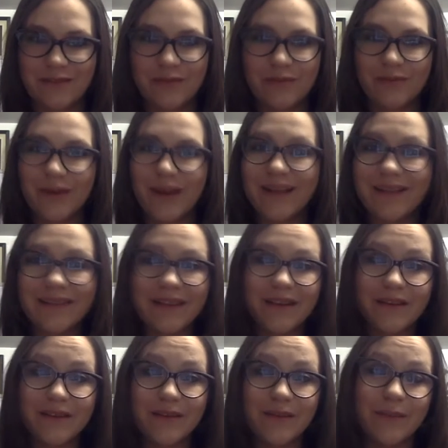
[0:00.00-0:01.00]
Right
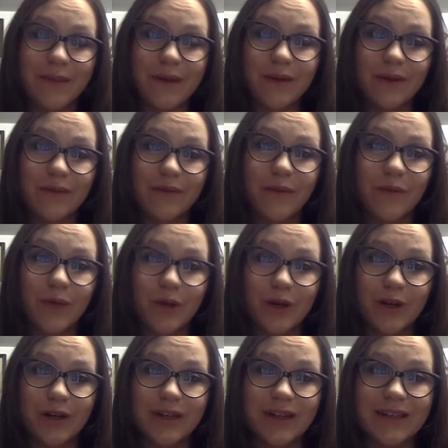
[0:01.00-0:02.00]
there in the middle of the
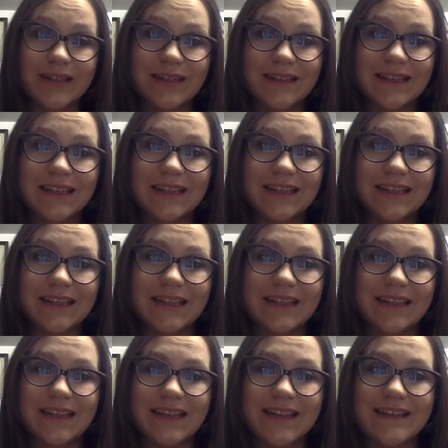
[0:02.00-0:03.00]
word
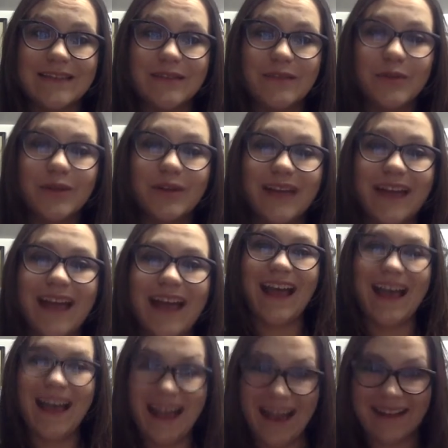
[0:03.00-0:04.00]
is the word
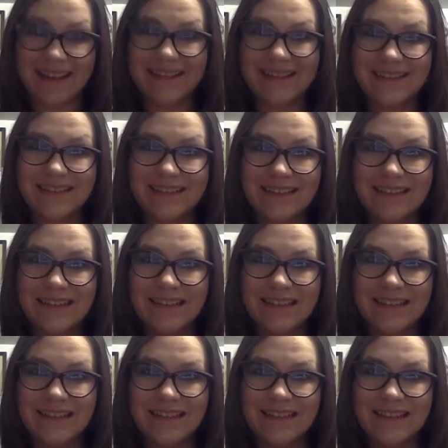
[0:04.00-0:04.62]
act.